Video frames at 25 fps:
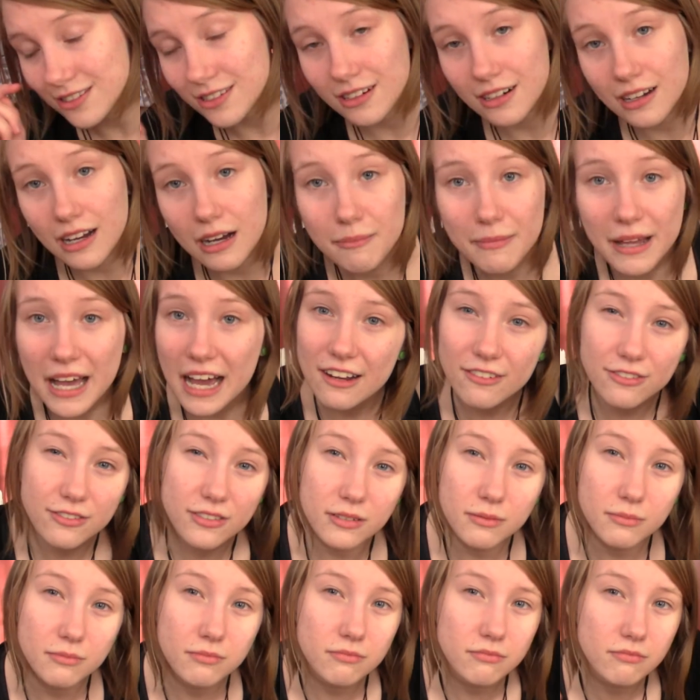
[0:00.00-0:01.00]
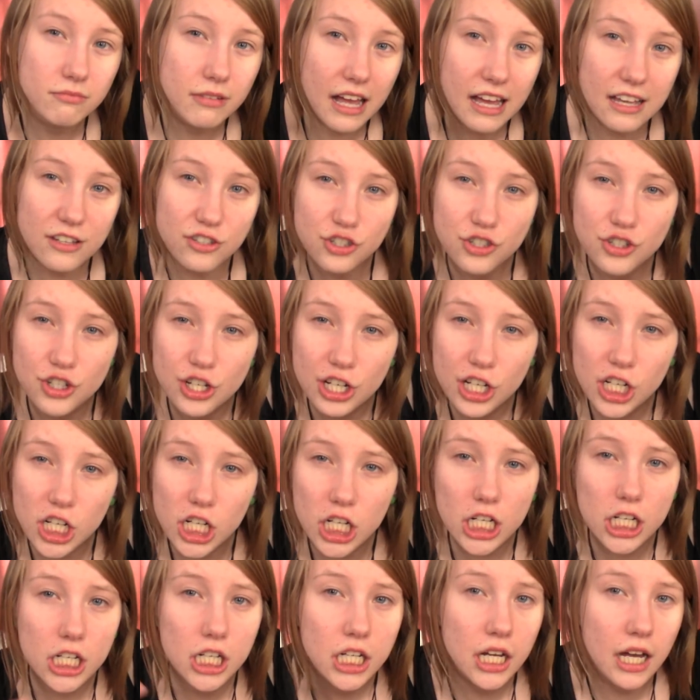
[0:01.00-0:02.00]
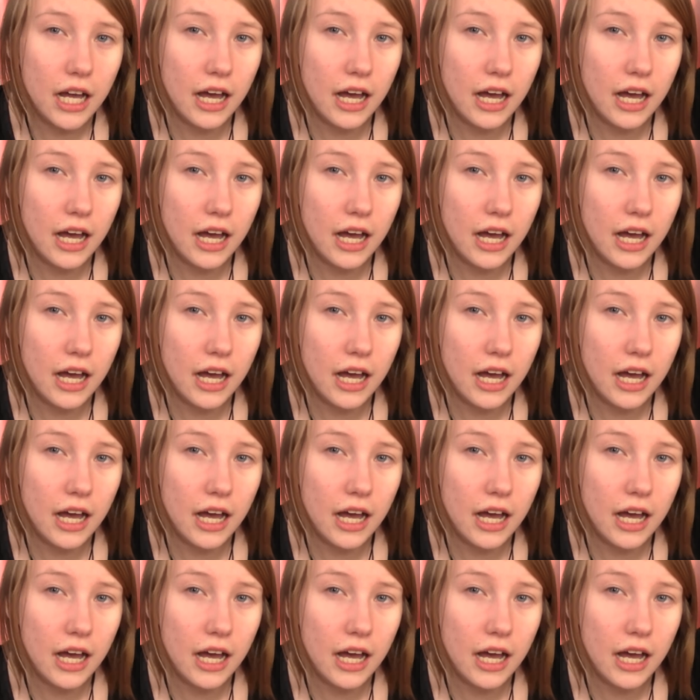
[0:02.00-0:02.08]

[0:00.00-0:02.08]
gonna come back from last year.